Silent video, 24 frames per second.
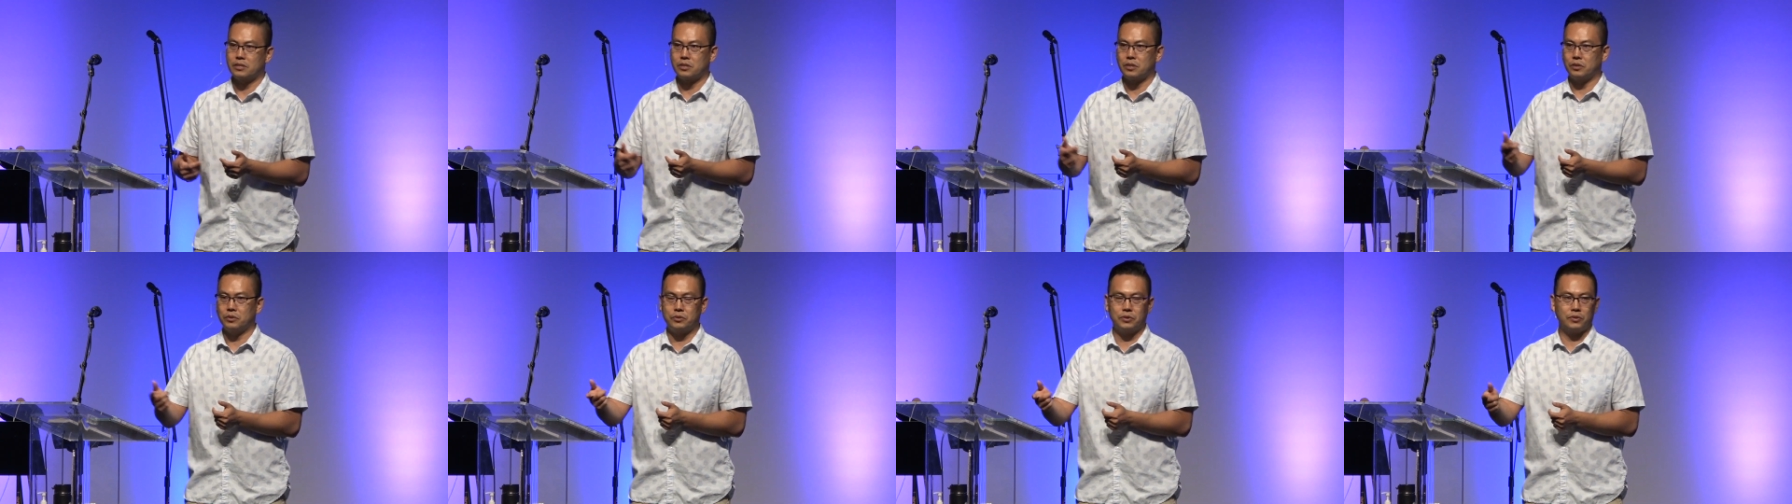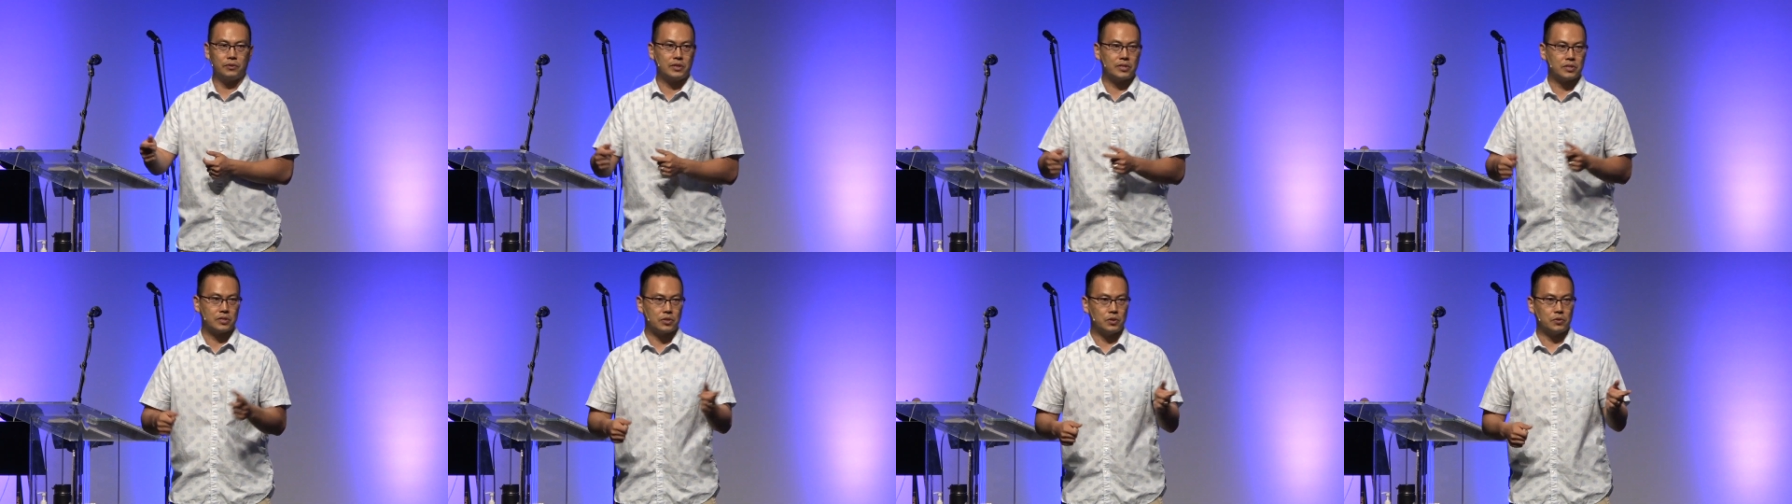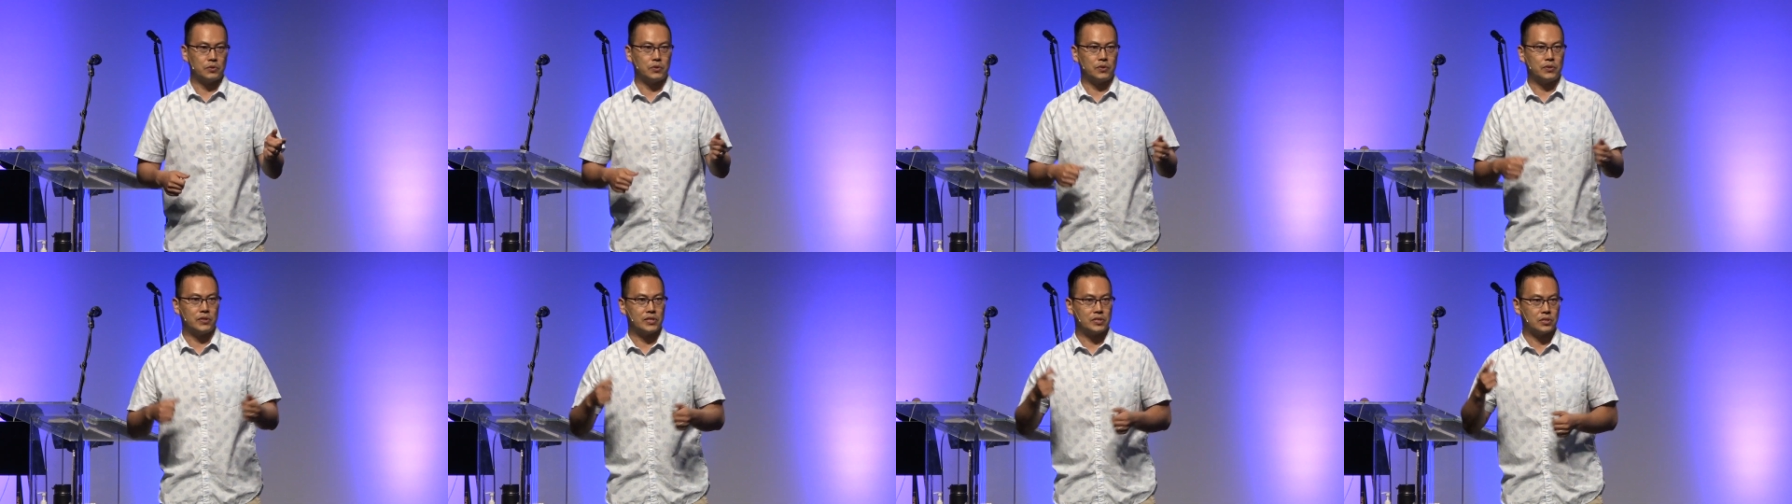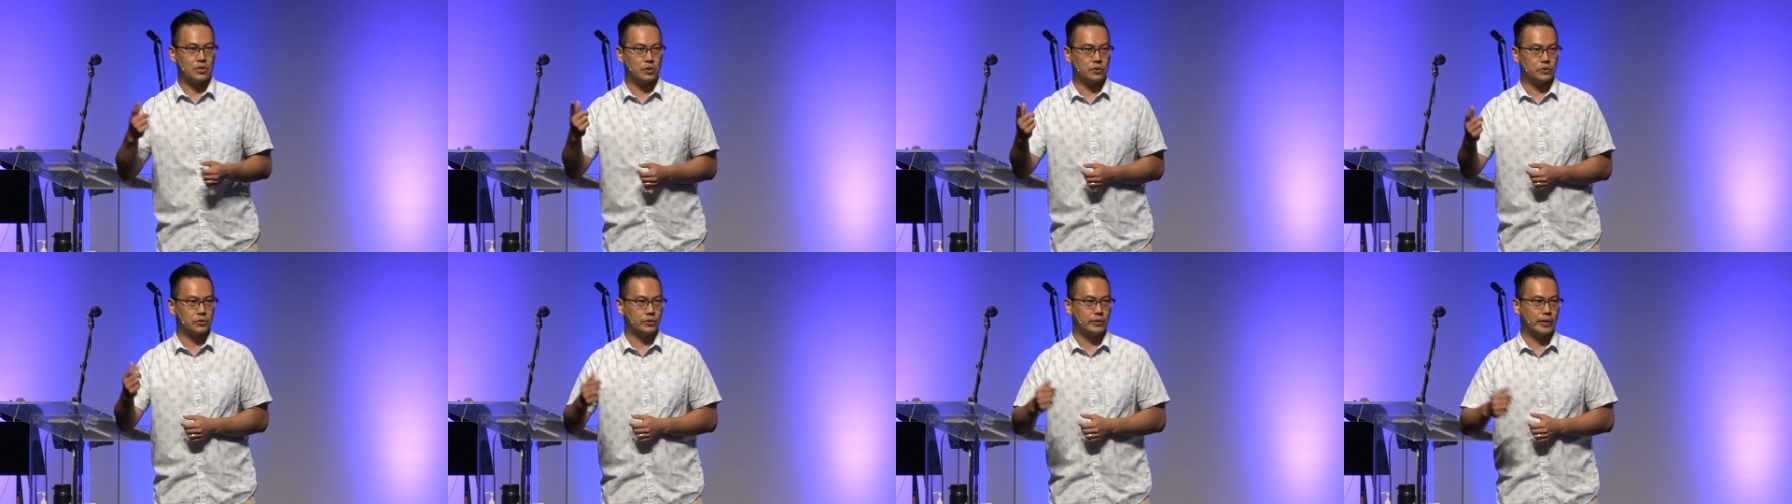go do this, go do this,
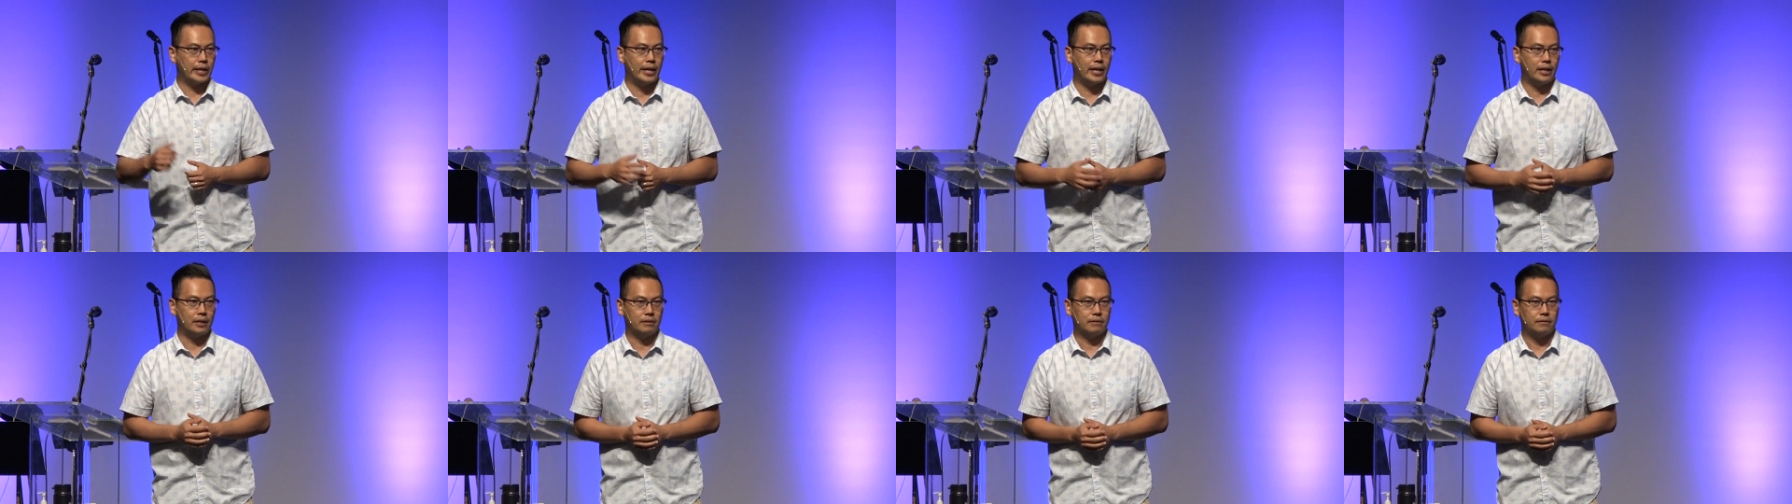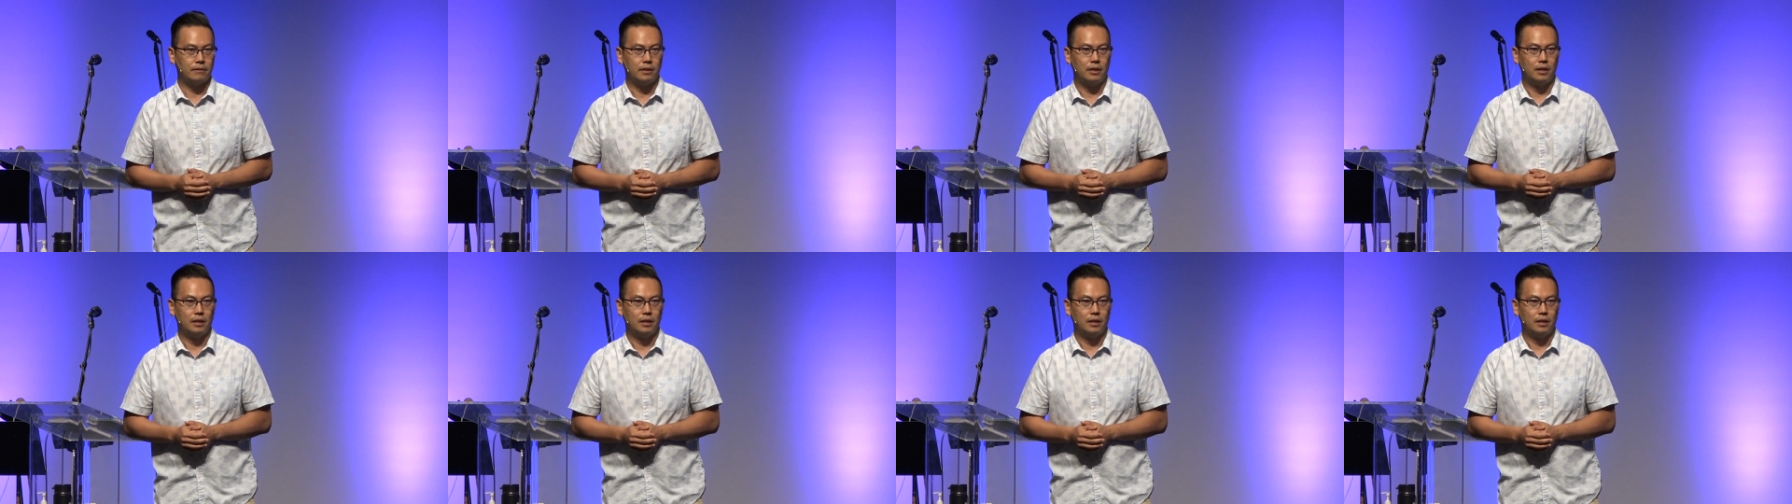go do that.